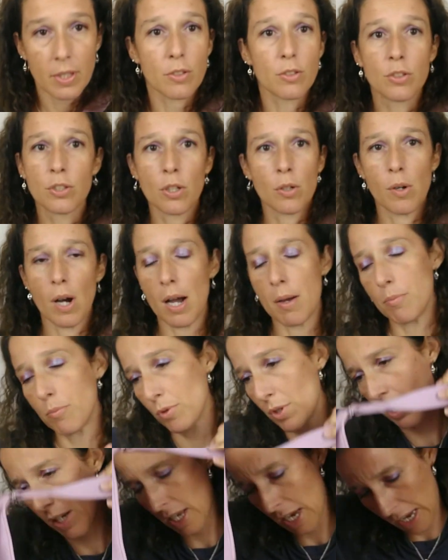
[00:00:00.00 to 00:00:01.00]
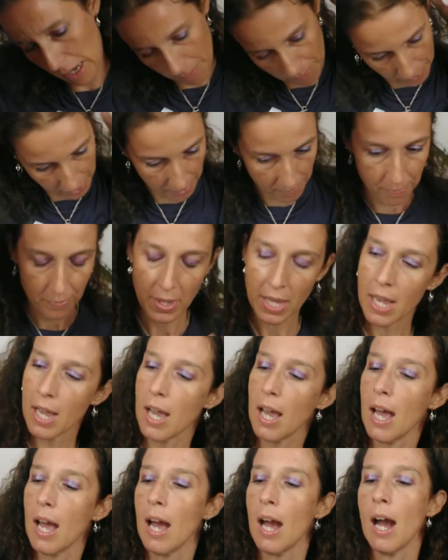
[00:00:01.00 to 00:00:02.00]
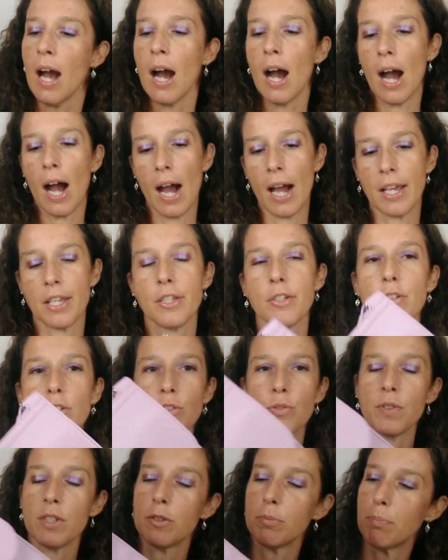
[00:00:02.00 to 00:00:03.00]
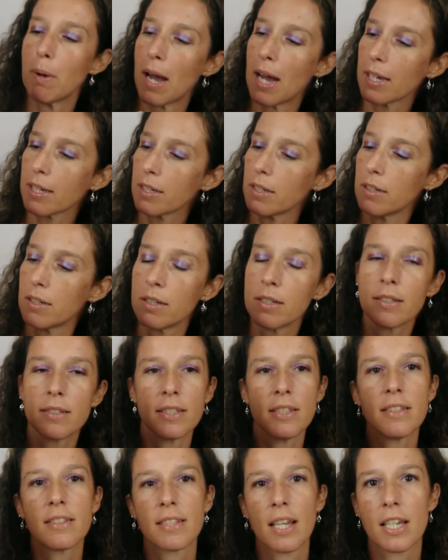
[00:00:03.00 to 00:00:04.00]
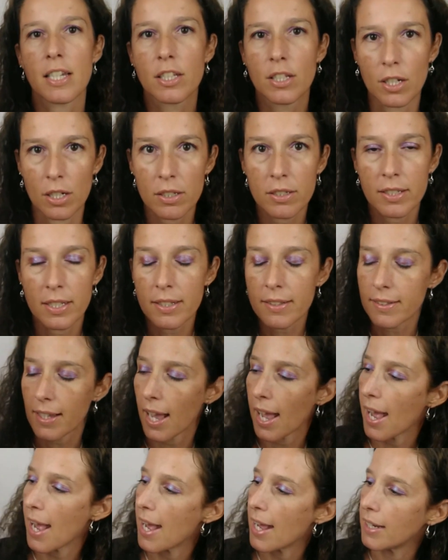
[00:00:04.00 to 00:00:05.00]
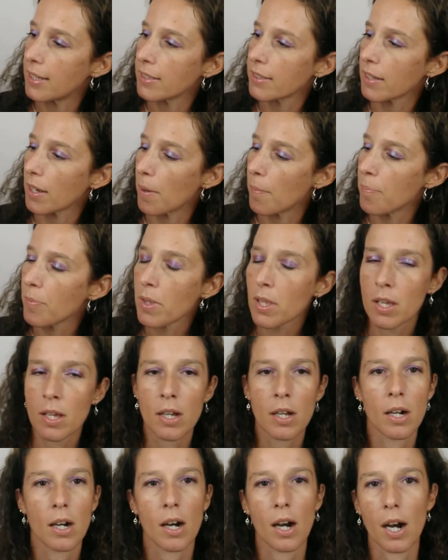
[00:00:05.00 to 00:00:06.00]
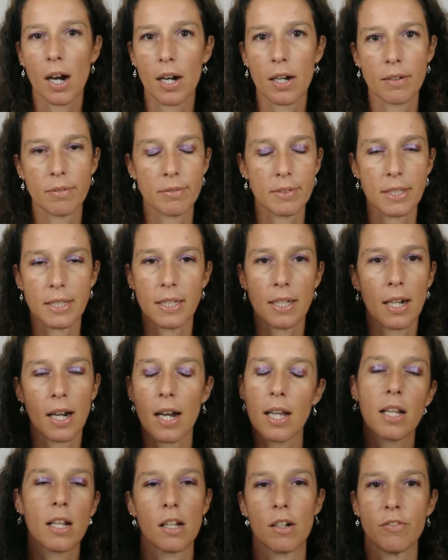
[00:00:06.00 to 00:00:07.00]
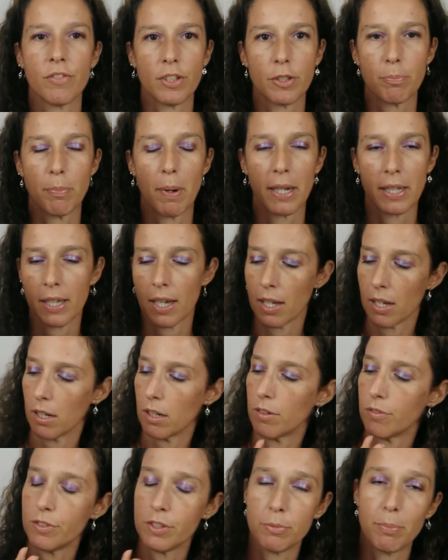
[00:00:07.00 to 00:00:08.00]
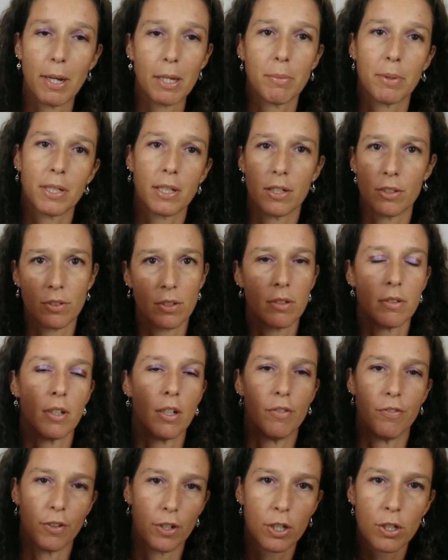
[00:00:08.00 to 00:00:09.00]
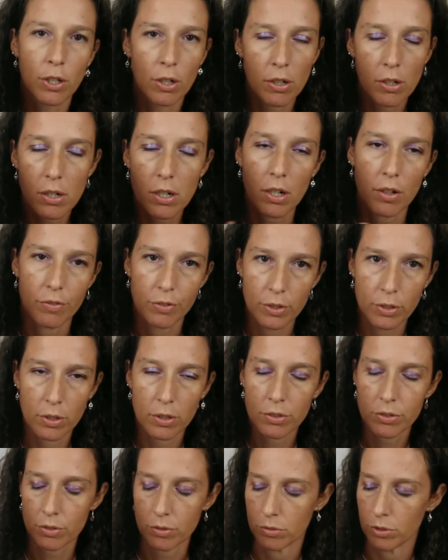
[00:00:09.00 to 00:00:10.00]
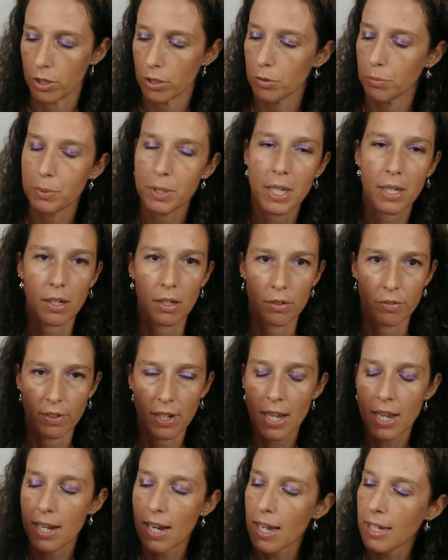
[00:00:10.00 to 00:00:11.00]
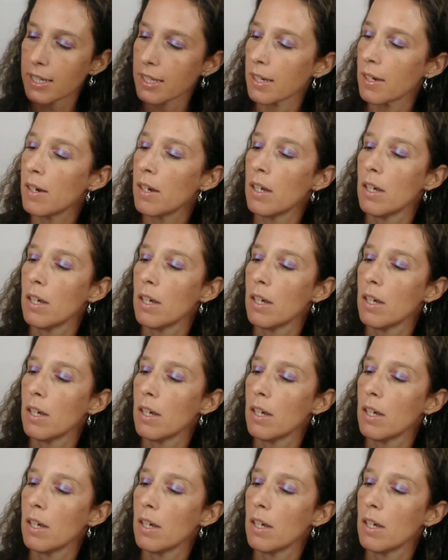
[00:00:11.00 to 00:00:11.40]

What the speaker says: So I'm really happy. I use this bag since I got it, and I love this bag. I love this bag because of the color. Of course, you know me, I love lilac.